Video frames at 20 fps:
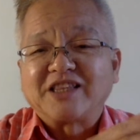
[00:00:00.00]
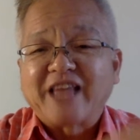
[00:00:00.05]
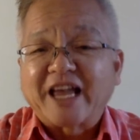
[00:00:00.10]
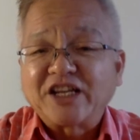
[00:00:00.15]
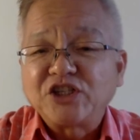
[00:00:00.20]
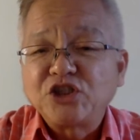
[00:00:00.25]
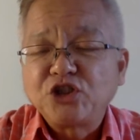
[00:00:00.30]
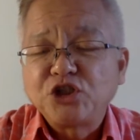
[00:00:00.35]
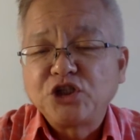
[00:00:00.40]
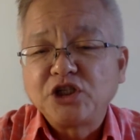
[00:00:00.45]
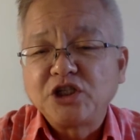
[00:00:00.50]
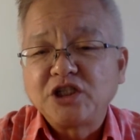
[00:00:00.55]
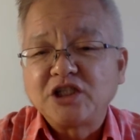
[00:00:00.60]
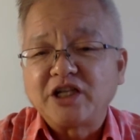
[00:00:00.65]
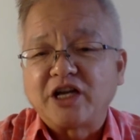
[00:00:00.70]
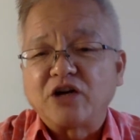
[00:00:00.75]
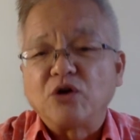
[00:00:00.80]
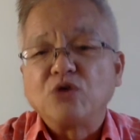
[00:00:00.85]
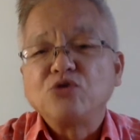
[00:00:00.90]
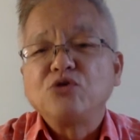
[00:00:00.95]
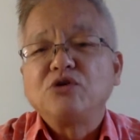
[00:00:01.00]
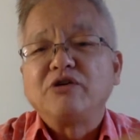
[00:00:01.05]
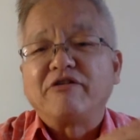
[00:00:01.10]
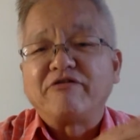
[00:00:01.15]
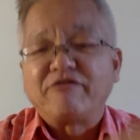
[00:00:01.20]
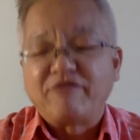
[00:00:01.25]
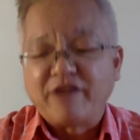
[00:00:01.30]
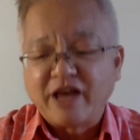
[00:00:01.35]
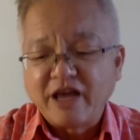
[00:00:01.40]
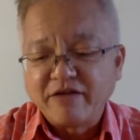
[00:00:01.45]
texture and also
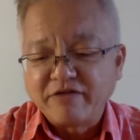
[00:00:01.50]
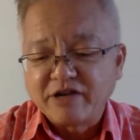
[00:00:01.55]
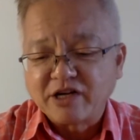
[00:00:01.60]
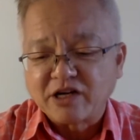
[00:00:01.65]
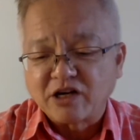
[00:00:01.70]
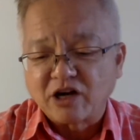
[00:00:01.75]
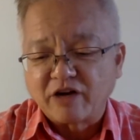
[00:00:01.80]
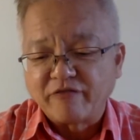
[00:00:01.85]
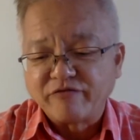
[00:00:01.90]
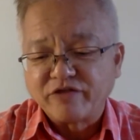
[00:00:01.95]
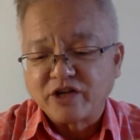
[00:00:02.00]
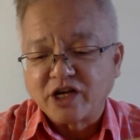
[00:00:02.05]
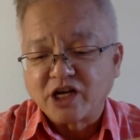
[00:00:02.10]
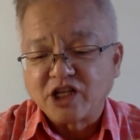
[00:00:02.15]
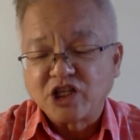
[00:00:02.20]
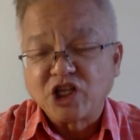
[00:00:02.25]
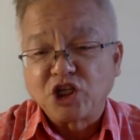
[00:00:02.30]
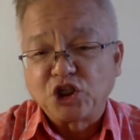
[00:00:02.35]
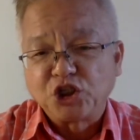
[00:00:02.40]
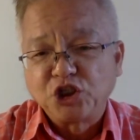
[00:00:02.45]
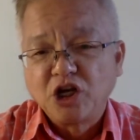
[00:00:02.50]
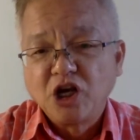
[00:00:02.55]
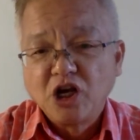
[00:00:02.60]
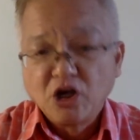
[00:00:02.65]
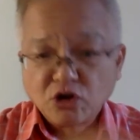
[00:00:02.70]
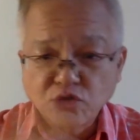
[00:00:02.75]
the flavor of the dish.